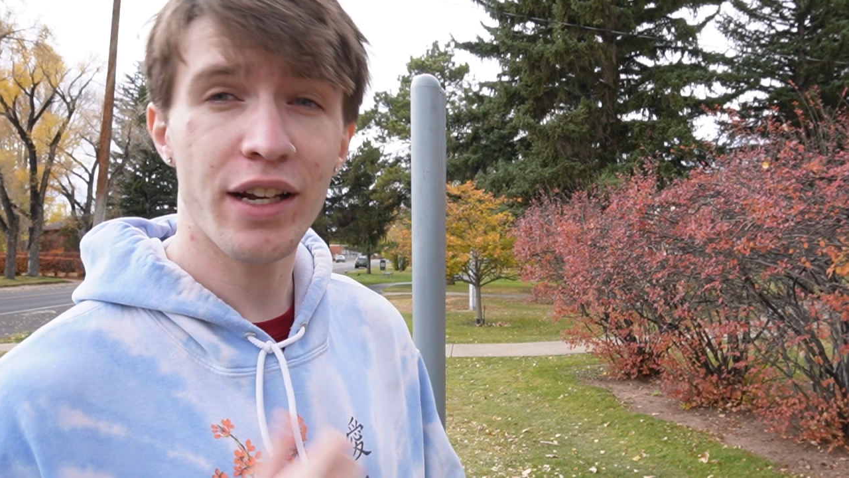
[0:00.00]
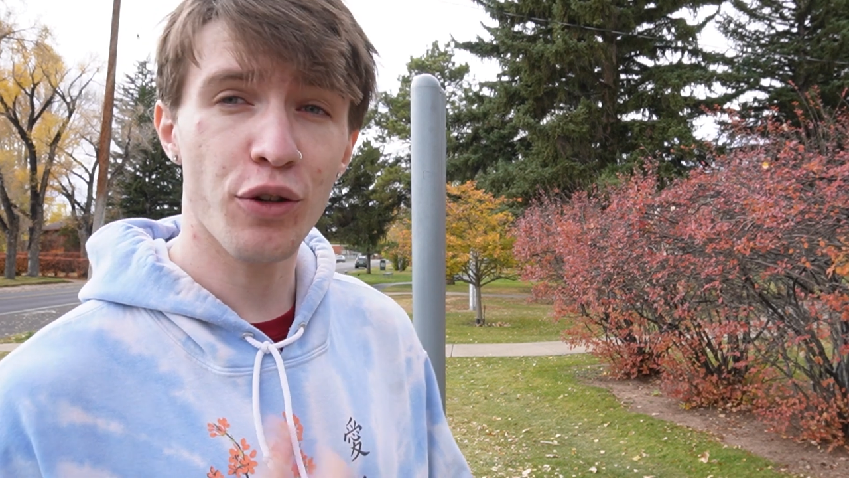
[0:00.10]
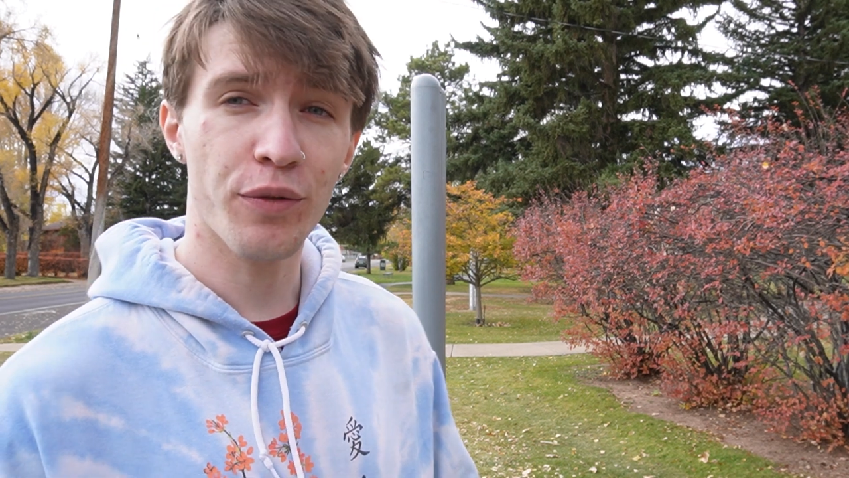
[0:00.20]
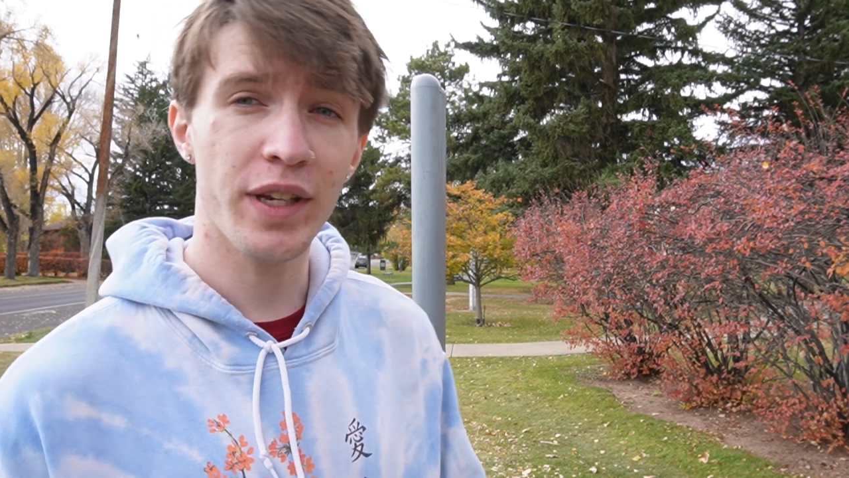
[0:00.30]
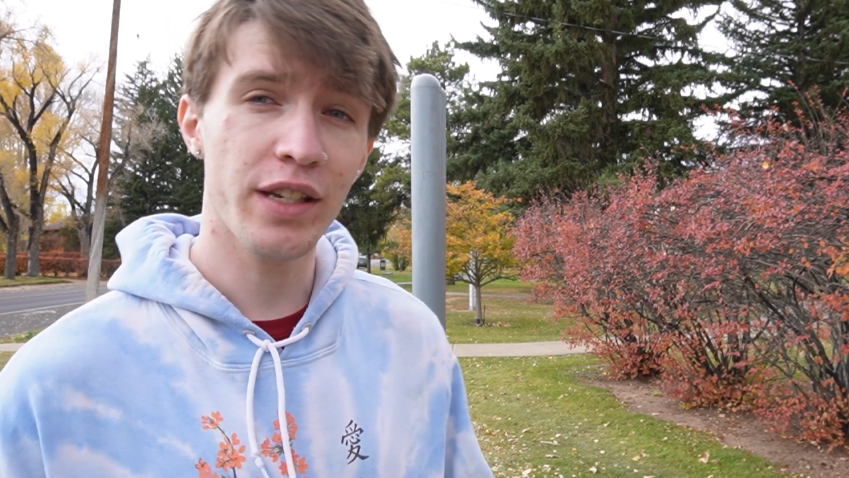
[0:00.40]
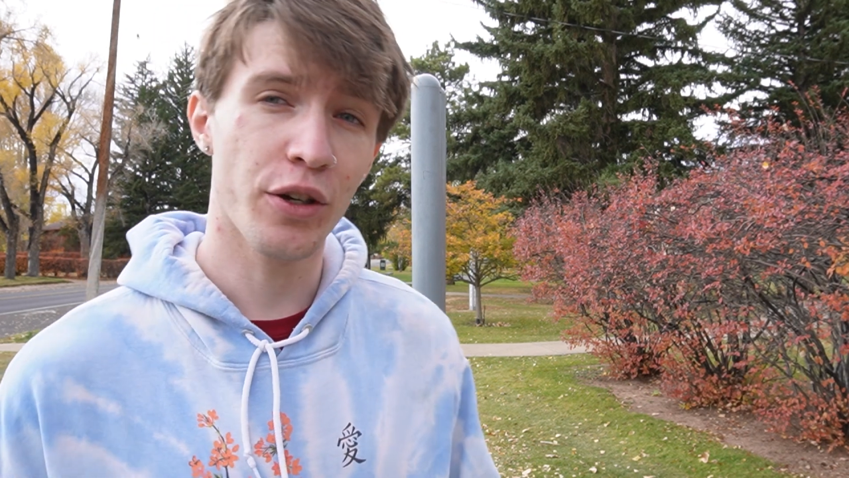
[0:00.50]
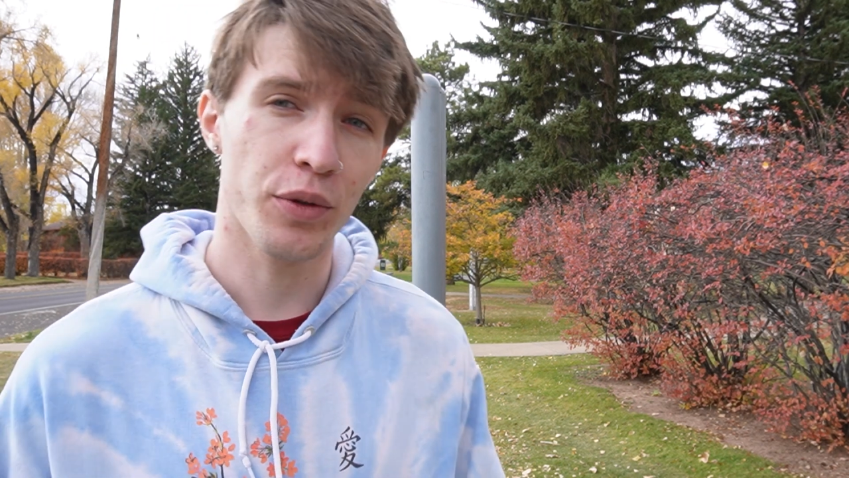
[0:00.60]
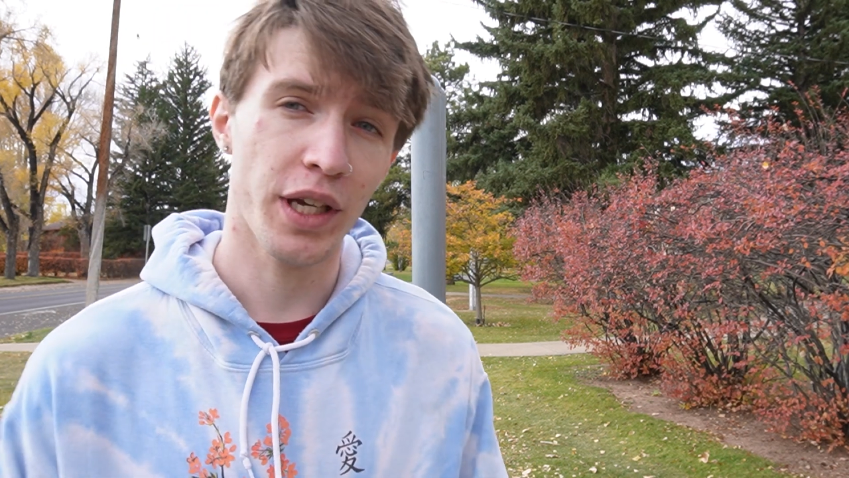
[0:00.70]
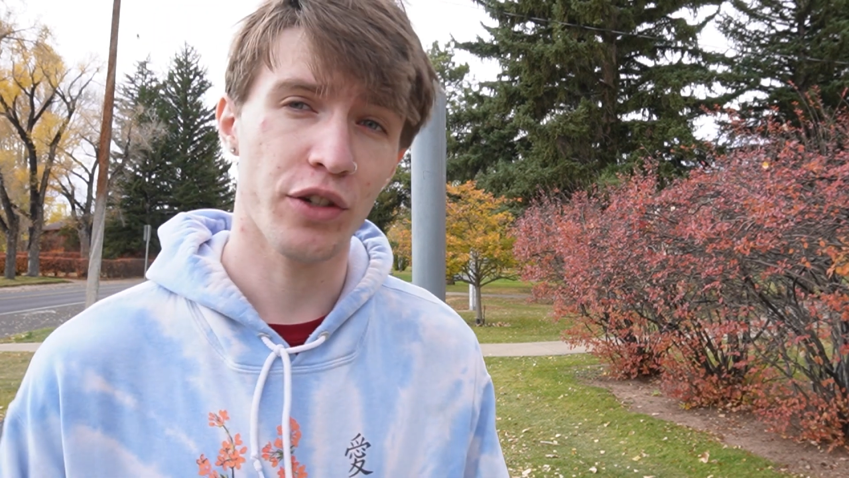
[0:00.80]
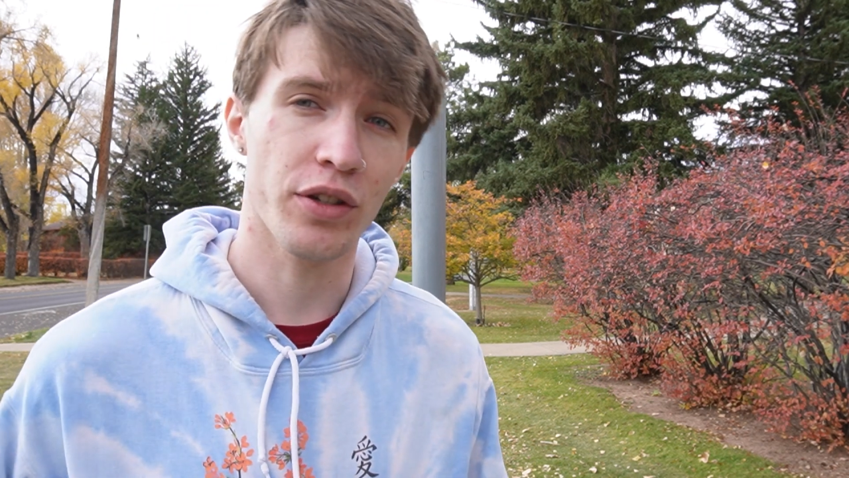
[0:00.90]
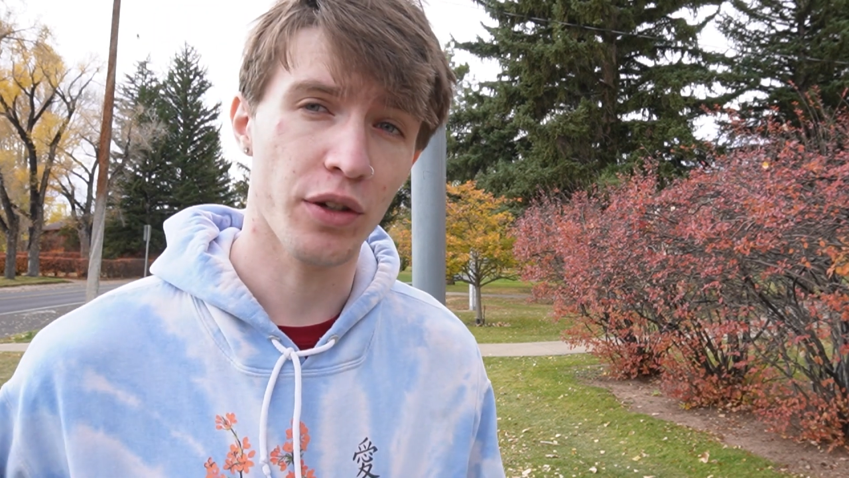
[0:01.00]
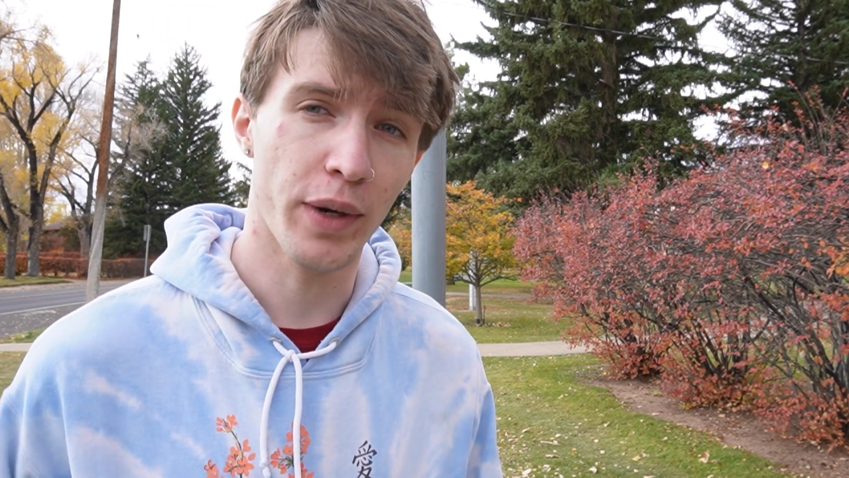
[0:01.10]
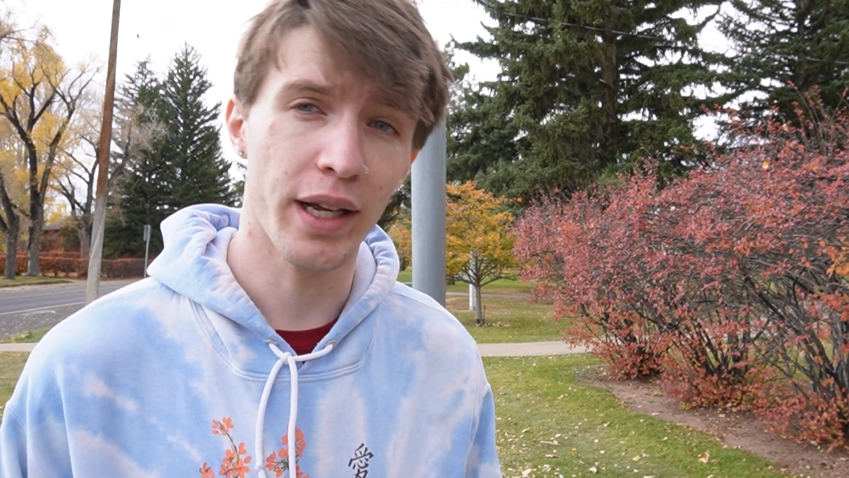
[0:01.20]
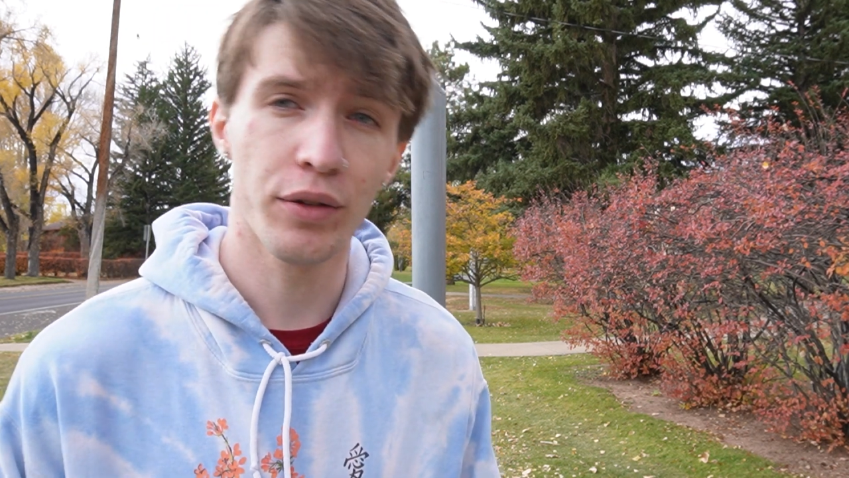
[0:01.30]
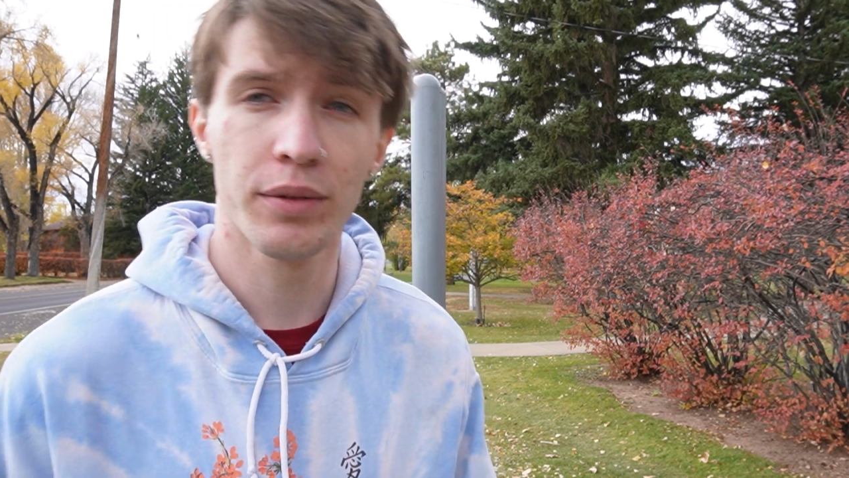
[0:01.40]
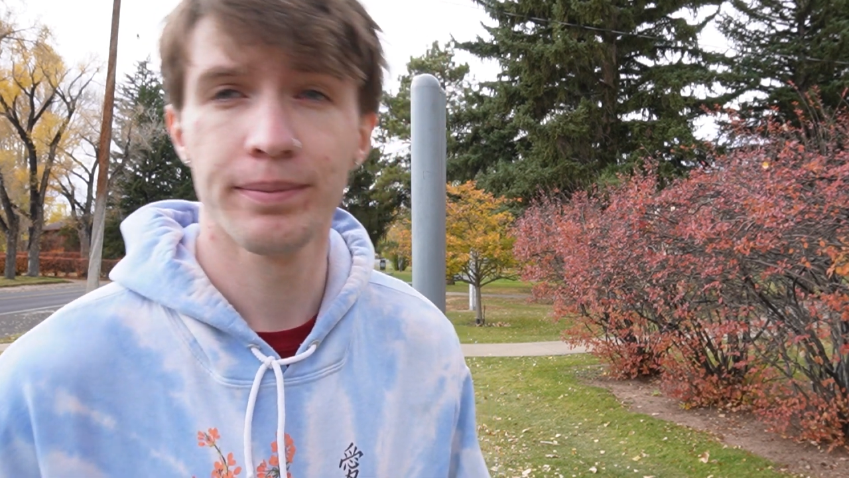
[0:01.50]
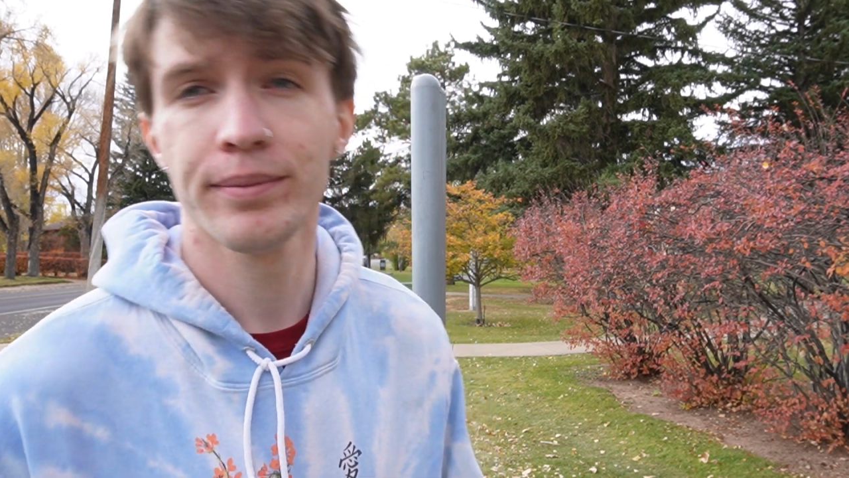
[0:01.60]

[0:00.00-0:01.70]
and your feet don't touch the ground.